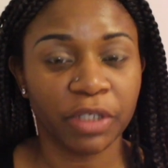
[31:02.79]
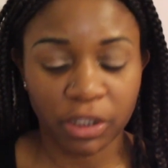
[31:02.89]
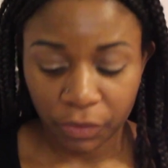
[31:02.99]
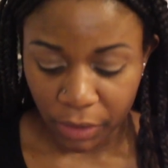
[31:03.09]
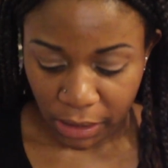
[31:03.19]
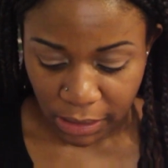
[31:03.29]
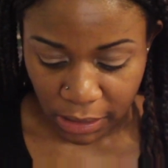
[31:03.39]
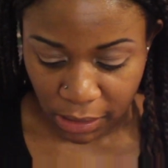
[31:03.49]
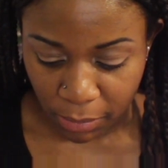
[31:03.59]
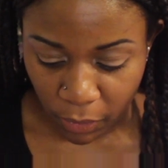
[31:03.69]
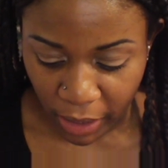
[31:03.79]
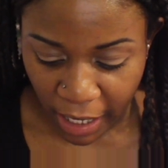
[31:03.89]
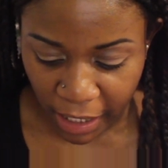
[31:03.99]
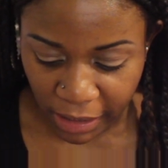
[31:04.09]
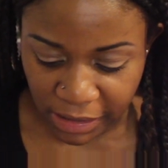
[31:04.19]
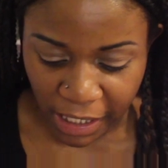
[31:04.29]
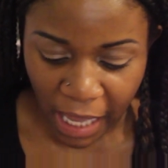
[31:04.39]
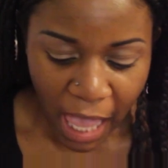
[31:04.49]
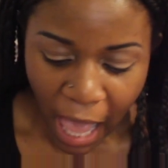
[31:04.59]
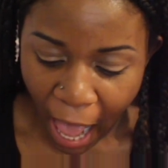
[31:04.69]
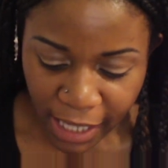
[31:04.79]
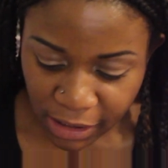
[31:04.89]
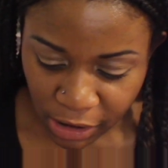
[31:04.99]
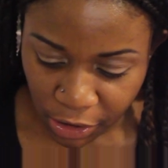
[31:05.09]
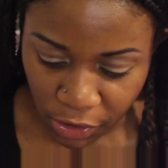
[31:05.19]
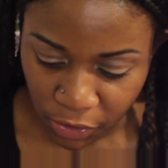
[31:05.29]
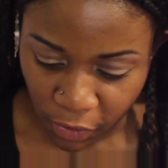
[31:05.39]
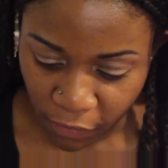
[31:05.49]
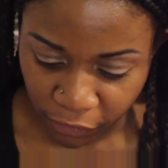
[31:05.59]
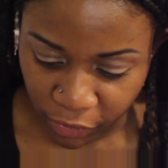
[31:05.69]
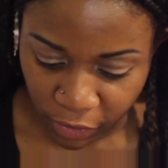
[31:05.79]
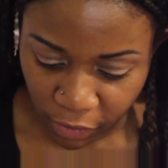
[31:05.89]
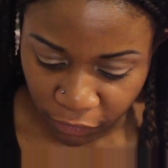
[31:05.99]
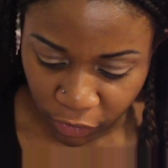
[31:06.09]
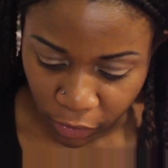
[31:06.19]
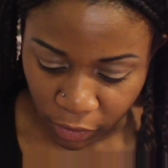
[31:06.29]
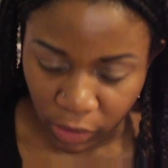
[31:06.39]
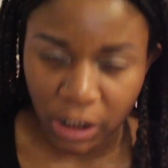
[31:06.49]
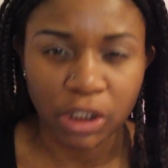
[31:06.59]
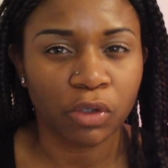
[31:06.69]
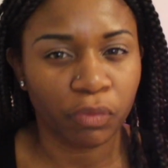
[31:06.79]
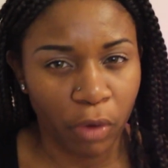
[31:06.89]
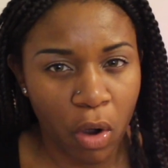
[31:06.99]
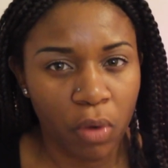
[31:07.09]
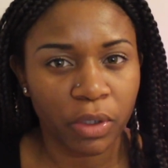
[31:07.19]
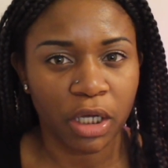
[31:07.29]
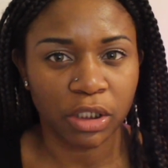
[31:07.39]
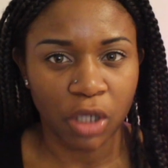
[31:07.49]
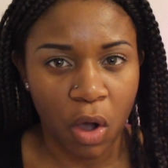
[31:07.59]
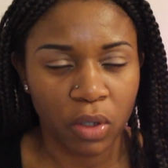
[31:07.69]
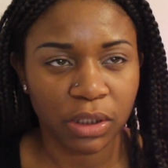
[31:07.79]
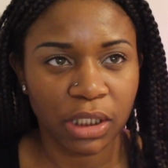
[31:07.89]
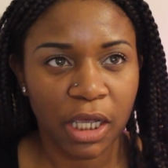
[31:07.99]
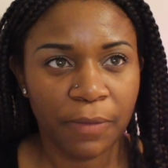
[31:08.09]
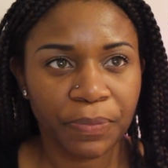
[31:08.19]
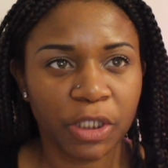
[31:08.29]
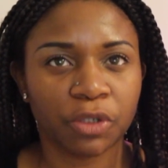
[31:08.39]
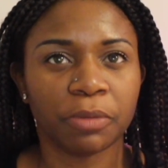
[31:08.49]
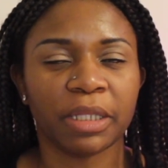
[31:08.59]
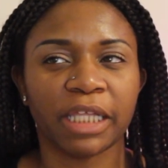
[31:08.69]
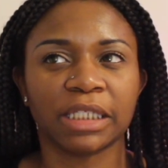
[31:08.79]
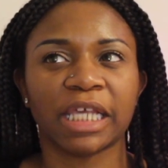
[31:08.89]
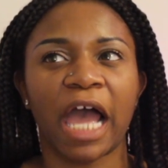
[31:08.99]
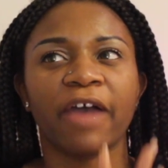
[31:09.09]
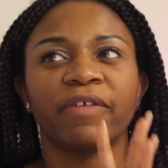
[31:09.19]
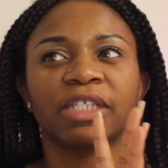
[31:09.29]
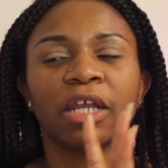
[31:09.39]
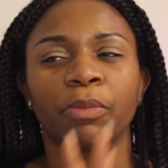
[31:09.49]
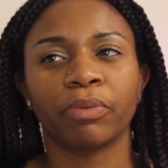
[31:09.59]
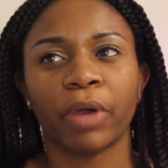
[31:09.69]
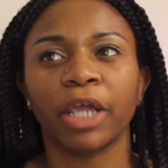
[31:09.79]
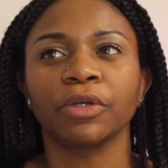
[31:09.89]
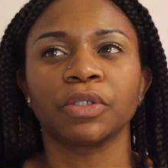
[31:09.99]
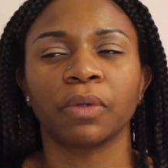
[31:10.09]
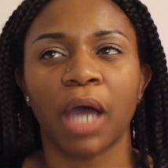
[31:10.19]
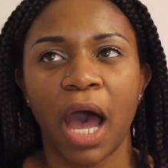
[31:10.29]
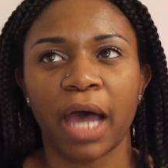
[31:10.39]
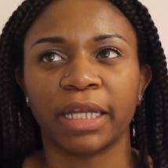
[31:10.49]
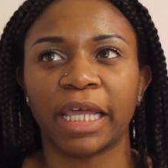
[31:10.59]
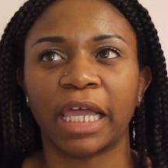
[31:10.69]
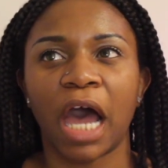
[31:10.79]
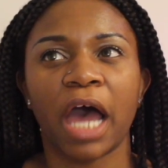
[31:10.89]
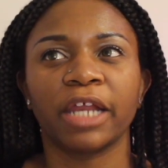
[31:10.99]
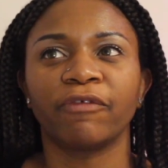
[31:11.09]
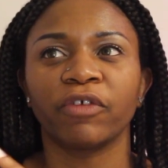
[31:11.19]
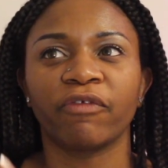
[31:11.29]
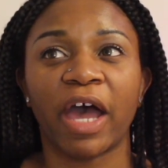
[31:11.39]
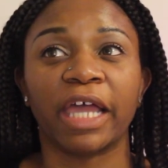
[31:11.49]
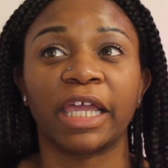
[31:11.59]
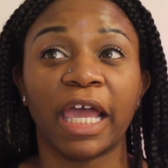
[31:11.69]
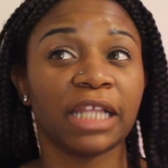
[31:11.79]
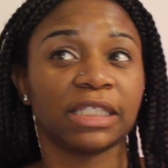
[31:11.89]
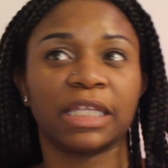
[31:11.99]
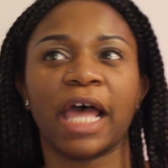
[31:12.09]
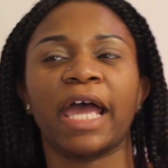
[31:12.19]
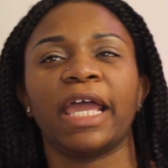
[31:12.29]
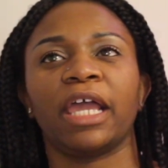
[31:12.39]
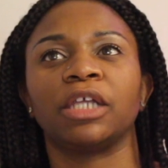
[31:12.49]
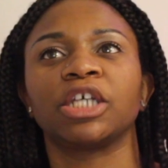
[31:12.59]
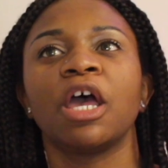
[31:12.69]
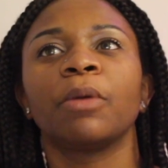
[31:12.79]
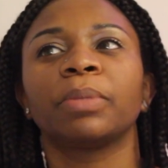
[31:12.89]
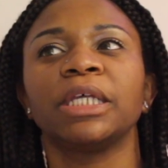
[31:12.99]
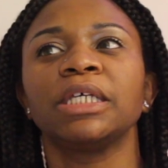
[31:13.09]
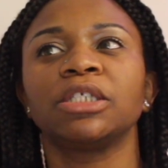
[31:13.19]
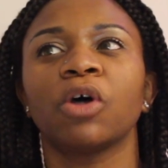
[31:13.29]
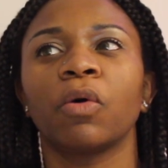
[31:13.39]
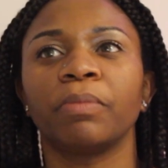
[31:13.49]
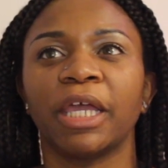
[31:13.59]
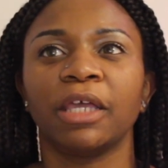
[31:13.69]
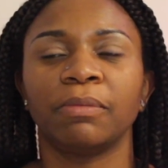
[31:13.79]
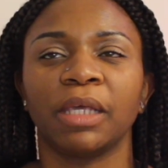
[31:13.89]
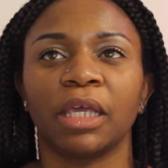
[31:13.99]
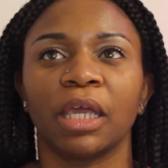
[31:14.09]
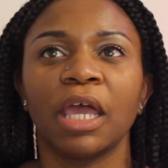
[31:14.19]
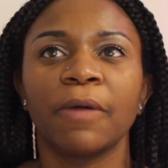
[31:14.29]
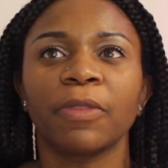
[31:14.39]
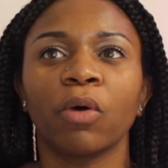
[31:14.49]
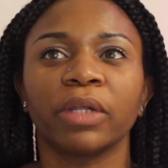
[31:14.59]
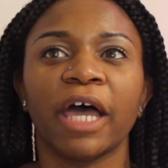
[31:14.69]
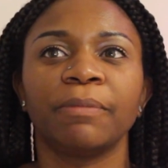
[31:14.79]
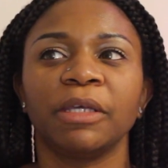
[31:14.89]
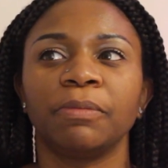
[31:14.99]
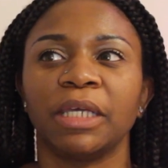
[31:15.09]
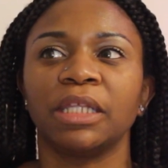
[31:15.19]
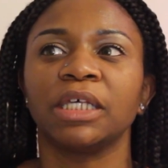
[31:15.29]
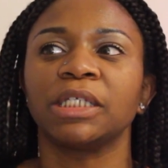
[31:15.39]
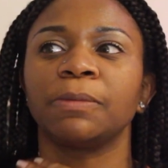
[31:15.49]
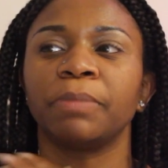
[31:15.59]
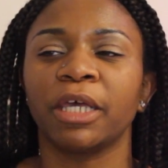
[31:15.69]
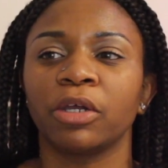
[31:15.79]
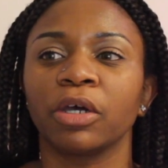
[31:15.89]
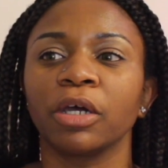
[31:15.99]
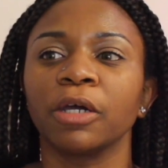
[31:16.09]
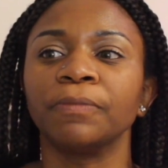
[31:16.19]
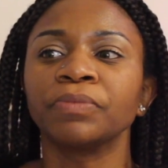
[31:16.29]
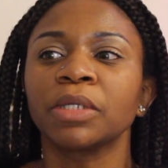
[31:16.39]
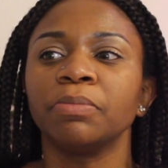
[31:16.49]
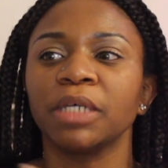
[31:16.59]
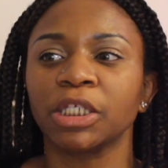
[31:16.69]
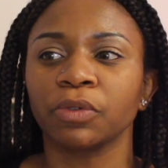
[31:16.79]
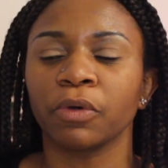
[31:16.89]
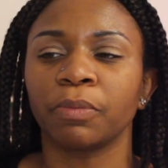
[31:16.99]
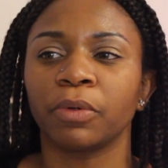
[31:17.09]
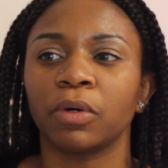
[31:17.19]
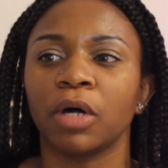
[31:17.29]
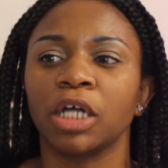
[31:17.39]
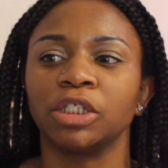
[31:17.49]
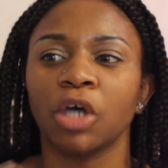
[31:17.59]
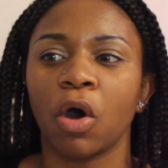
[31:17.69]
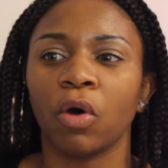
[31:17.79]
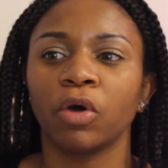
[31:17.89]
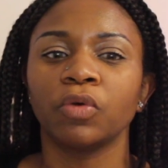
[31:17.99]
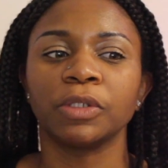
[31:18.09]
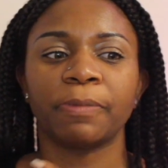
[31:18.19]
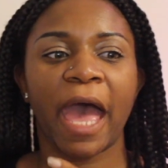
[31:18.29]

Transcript: with the criticism, okay? It's like, I didn't deserve for these grown adults to treat me like this. Like, I've said a prayer to God, like, God, if I get to that age, please don't let me be this bitter, miserable adult who's